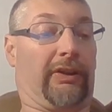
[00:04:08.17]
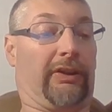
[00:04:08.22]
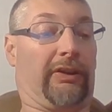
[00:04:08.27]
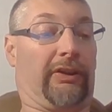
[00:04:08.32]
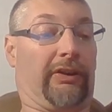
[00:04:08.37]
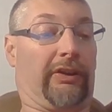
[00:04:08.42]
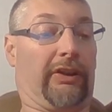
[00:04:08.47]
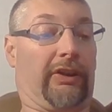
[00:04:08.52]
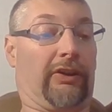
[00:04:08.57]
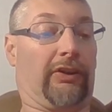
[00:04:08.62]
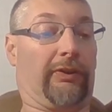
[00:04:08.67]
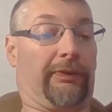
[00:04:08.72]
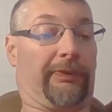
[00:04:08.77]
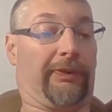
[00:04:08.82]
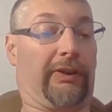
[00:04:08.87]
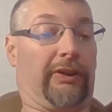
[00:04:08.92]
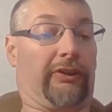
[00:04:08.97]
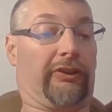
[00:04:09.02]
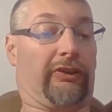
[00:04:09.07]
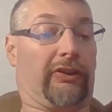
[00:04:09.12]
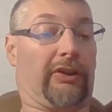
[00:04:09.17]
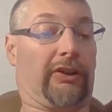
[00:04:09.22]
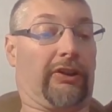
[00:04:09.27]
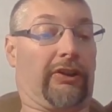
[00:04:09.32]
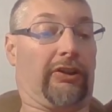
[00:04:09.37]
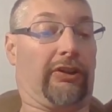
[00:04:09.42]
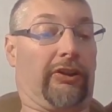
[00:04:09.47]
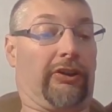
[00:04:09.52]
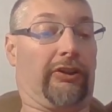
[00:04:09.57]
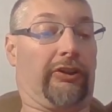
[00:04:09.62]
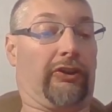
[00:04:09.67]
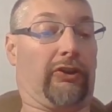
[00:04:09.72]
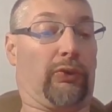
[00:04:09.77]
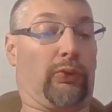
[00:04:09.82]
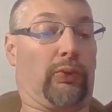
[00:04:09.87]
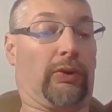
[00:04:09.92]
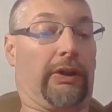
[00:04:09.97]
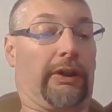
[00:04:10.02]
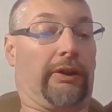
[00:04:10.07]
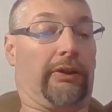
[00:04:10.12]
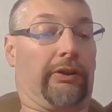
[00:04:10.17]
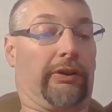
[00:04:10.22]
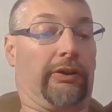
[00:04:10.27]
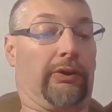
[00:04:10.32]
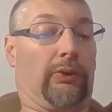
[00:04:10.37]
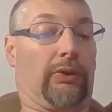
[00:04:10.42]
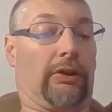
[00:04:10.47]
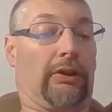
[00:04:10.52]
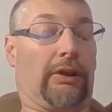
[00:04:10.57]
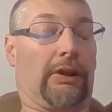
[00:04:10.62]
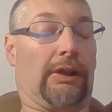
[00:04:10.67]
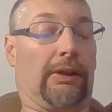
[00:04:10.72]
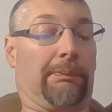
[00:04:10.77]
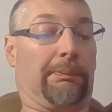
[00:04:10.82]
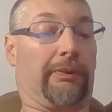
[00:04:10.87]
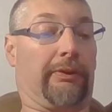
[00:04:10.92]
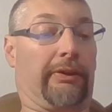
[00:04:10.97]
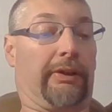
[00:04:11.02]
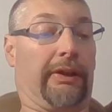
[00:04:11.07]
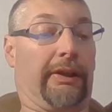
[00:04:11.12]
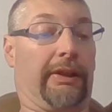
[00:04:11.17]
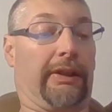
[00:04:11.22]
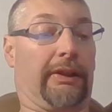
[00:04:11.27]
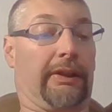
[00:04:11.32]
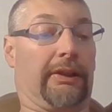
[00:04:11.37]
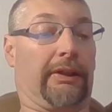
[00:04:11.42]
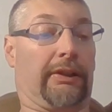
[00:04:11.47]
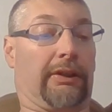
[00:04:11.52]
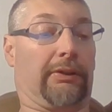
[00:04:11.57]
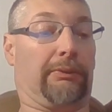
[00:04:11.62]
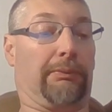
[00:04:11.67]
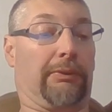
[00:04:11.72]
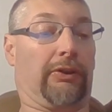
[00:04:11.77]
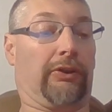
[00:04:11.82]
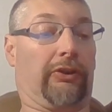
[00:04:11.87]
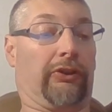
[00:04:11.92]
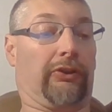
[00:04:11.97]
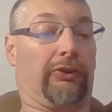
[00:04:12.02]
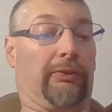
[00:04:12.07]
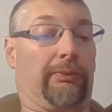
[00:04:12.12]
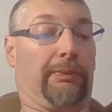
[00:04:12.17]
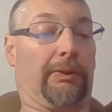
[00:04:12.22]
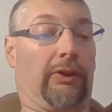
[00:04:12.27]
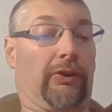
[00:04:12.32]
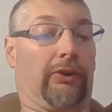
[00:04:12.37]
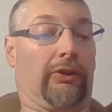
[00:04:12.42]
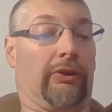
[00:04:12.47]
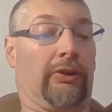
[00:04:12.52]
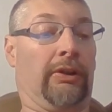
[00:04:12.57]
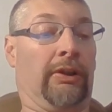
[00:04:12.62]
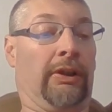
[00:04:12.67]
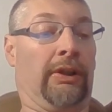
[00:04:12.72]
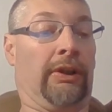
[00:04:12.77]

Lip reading: the offense occurs while you are operating a commercial motor